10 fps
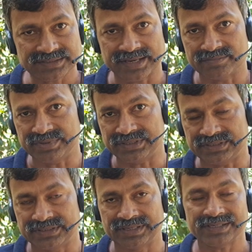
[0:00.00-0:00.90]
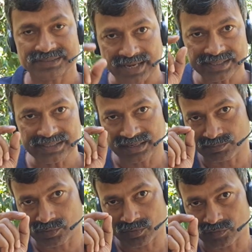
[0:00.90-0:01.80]
can be a tiny
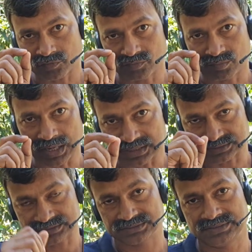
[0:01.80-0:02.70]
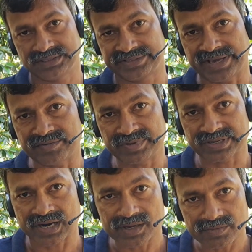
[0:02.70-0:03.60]
amount of mass can be
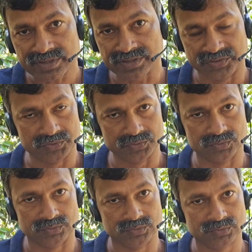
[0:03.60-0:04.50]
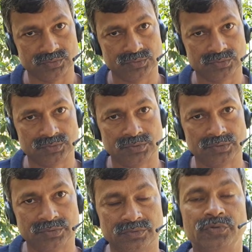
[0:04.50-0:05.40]
converted into
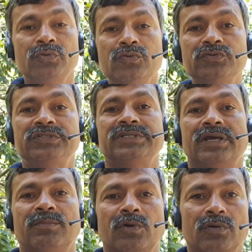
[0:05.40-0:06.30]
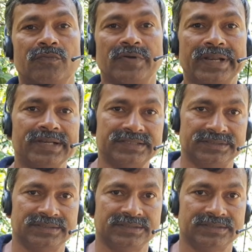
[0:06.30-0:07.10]
huge amount of energy.